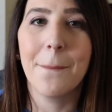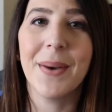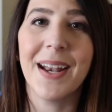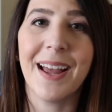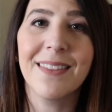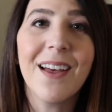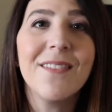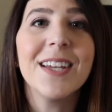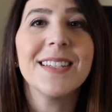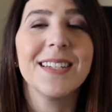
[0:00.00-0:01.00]
But I
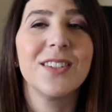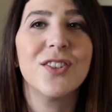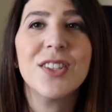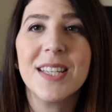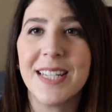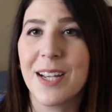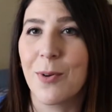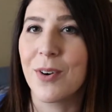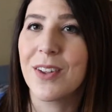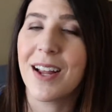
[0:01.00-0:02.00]
love it. It's just the
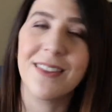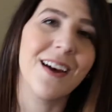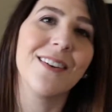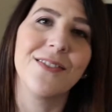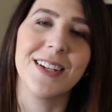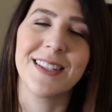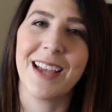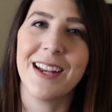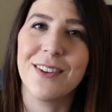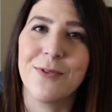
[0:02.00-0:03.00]
decor that I love and it's
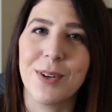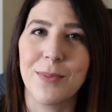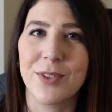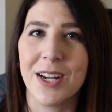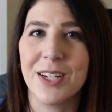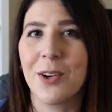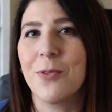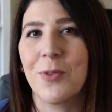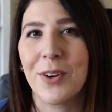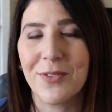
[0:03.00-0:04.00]
kind of what I'm trying to go
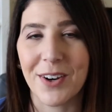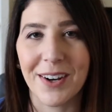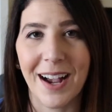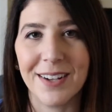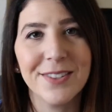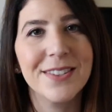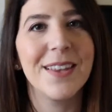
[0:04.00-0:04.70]
for for our house.